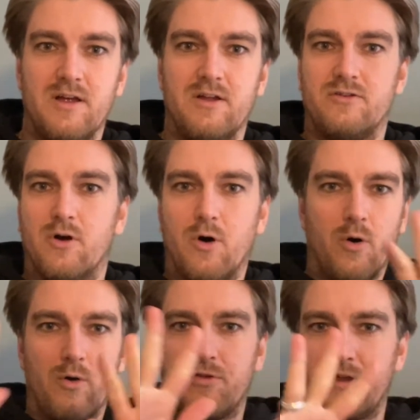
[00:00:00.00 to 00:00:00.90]
the
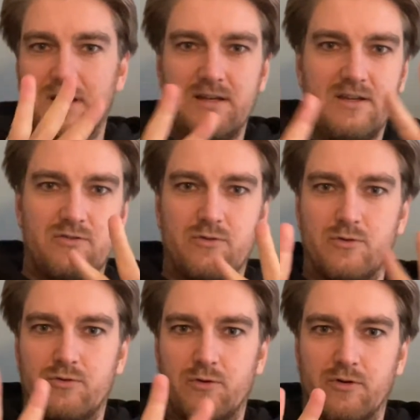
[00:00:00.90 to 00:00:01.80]
whole thing needs to
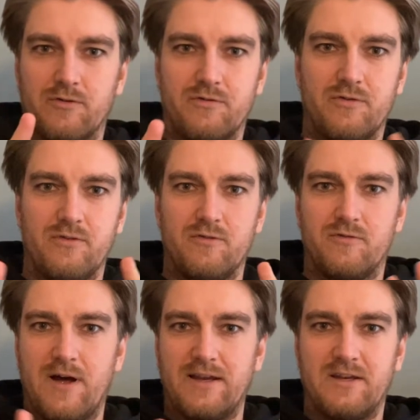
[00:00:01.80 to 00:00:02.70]
sort of
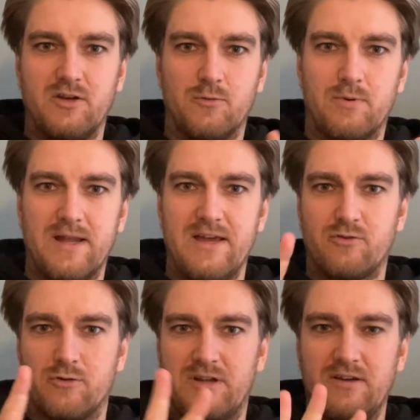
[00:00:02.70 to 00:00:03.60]
find a new place
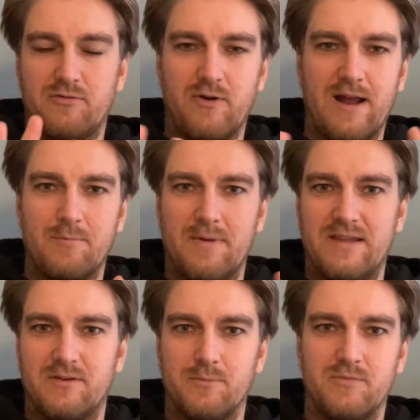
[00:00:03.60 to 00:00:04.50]
or
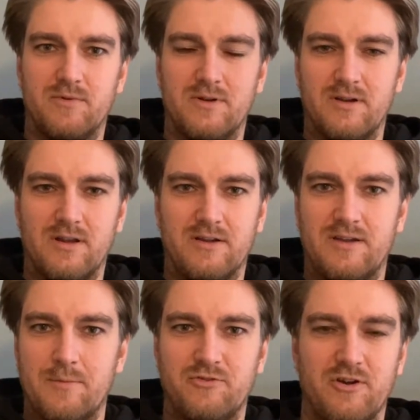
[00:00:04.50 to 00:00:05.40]
defragment
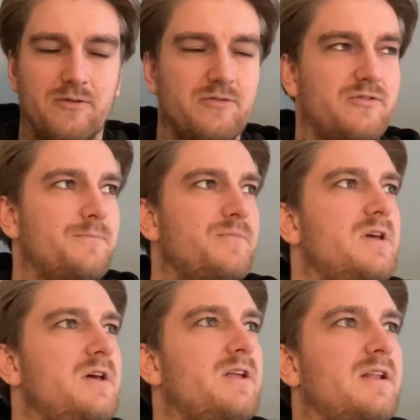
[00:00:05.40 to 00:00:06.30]
themselves.
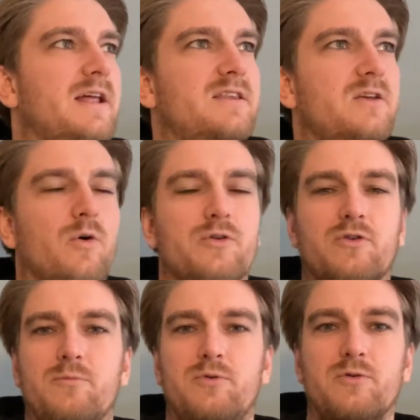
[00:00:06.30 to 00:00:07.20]
Like the old
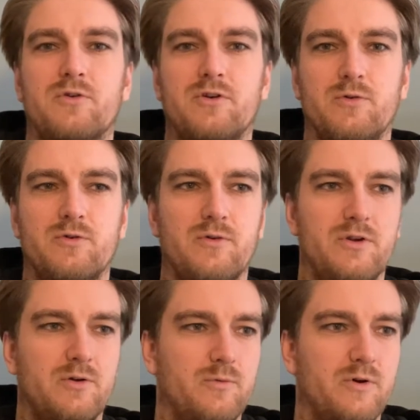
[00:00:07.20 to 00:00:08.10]
computer,
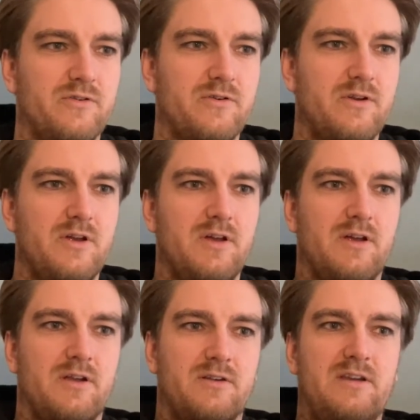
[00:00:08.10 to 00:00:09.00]
you would
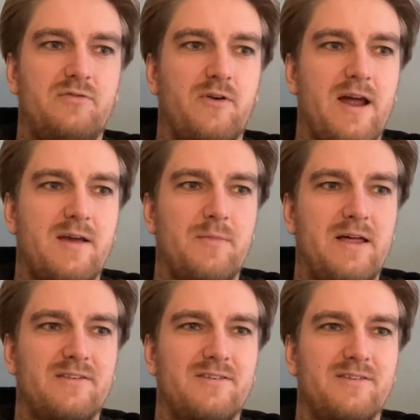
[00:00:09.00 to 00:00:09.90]

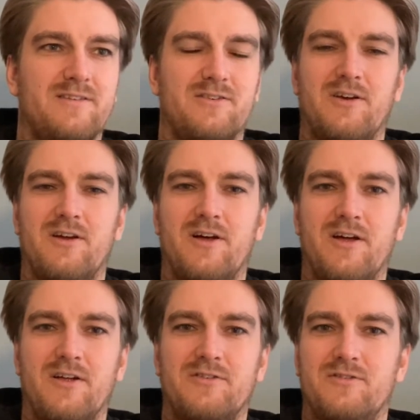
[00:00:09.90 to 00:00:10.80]
defragment
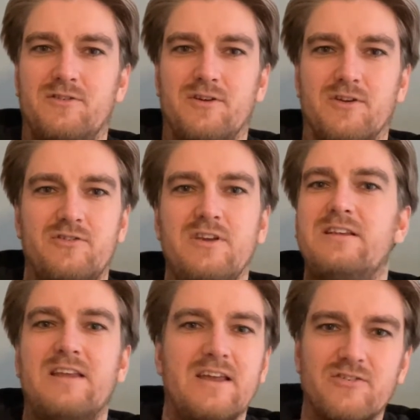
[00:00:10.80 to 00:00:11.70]
the C
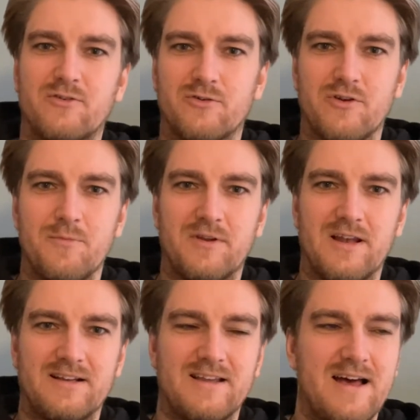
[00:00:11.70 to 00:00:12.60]
disk or something
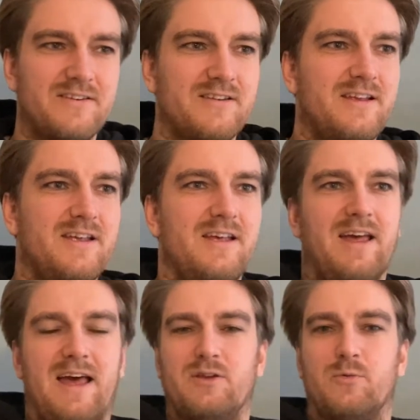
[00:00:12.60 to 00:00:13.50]
like that,
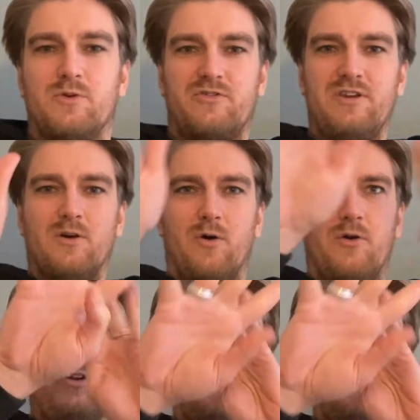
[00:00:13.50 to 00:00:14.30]
and you would see all these